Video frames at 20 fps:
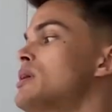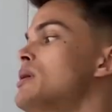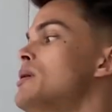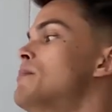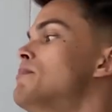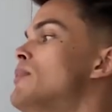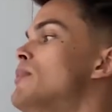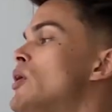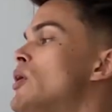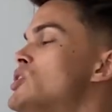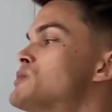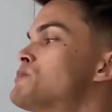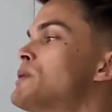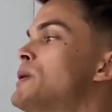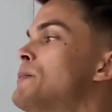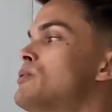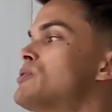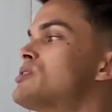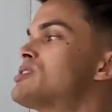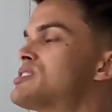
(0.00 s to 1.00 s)
Most
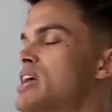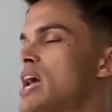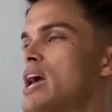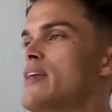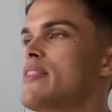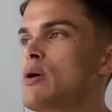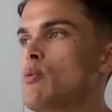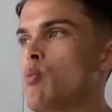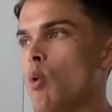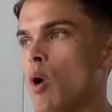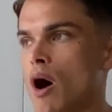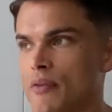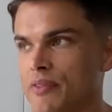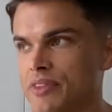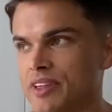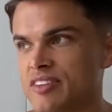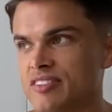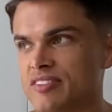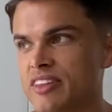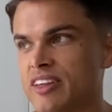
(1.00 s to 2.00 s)
people say they want
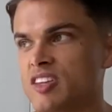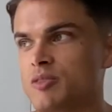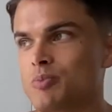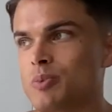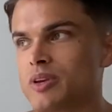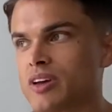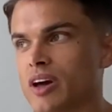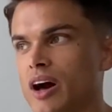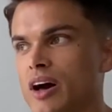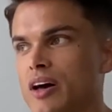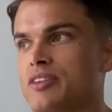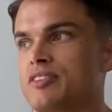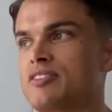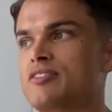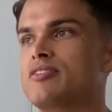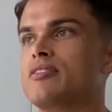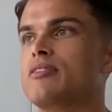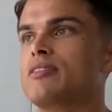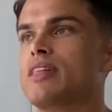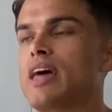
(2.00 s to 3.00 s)
these things
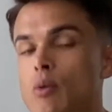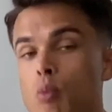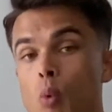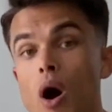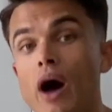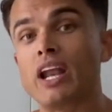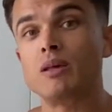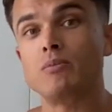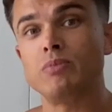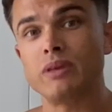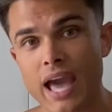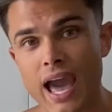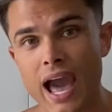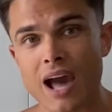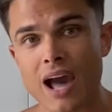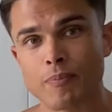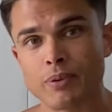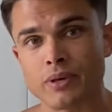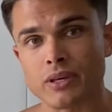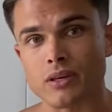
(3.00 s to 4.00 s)
because they want to be
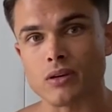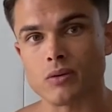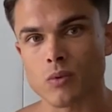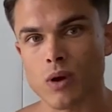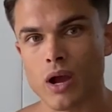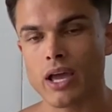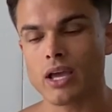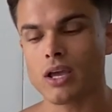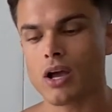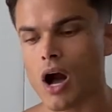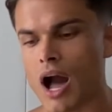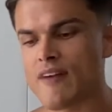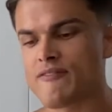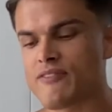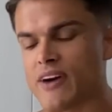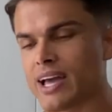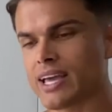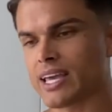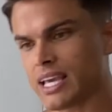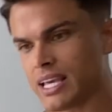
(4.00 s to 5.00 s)
happy, right? If
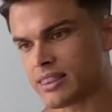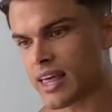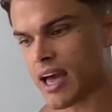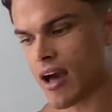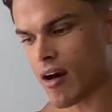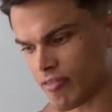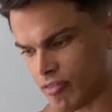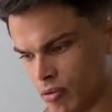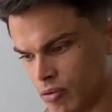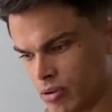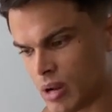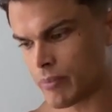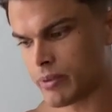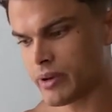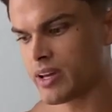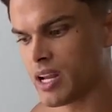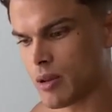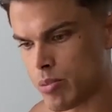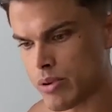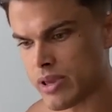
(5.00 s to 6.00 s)
I eat that food, I'm going
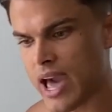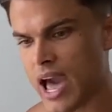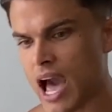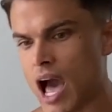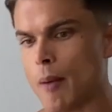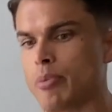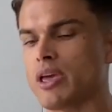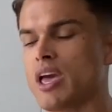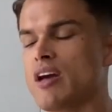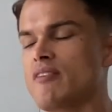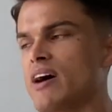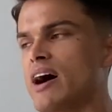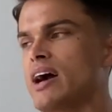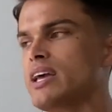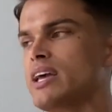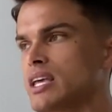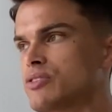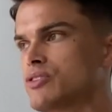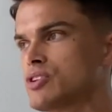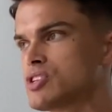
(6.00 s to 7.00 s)
to be happy. If I
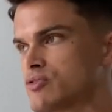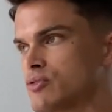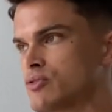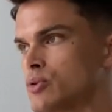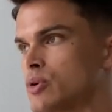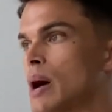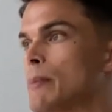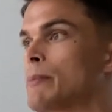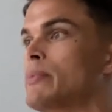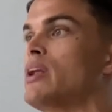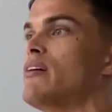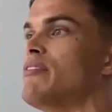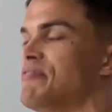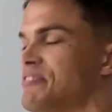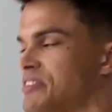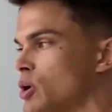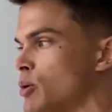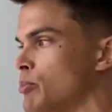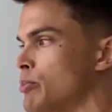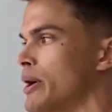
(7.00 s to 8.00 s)
eat this food, I'm going to
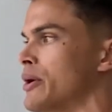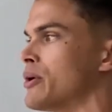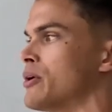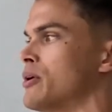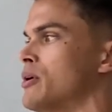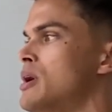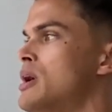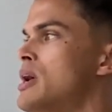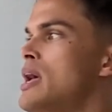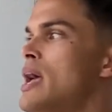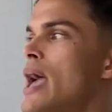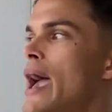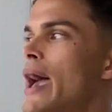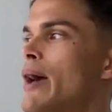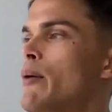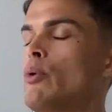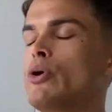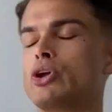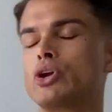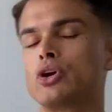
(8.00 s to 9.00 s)
feel better. And
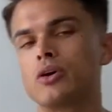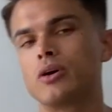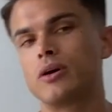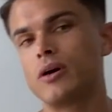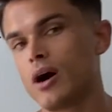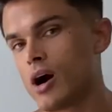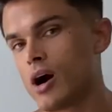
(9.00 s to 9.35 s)
what you're